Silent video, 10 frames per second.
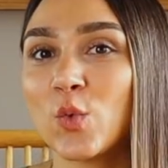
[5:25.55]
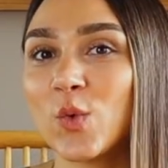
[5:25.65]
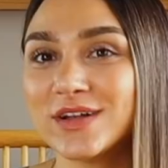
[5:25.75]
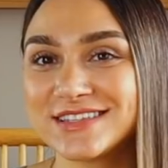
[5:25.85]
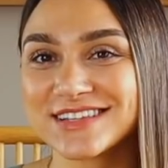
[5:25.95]

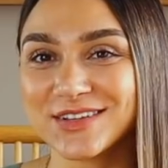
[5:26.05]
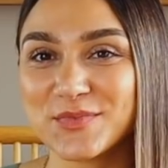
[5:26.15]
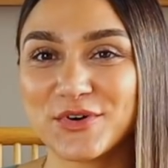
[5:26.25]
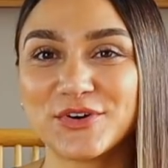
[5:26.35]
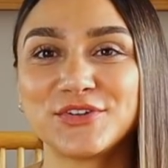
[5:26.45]
1
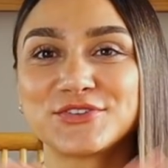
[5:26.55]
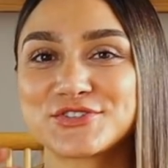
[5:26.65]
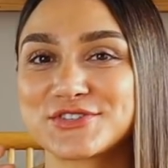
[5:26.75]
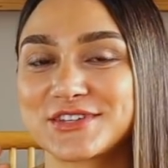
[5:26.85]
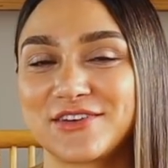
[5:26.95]
syllable,
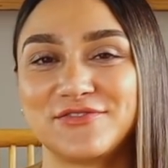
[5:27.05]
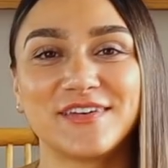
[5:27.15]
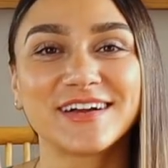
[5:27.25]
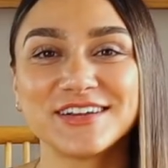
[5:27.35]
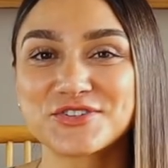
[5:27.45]
just like a very